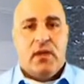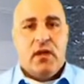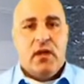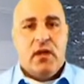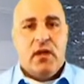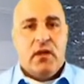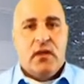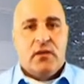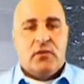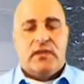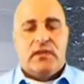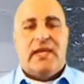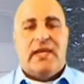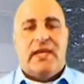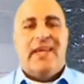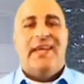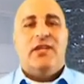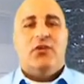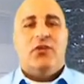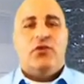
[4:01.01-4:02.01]
So it's
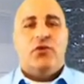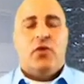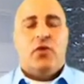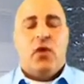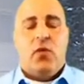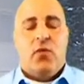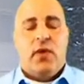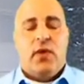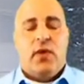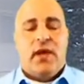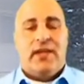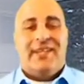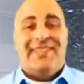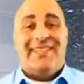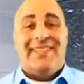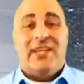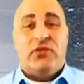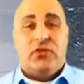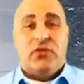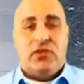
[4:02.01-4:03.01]
key that you know and
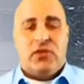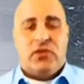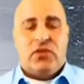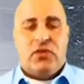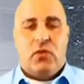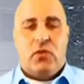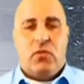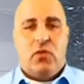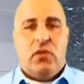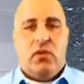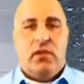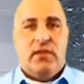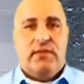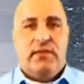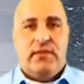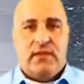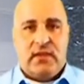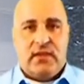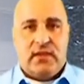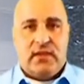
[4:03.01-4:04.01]
essential that you know all of
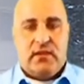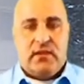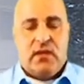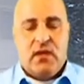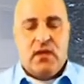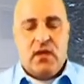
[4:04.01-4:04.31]
these things.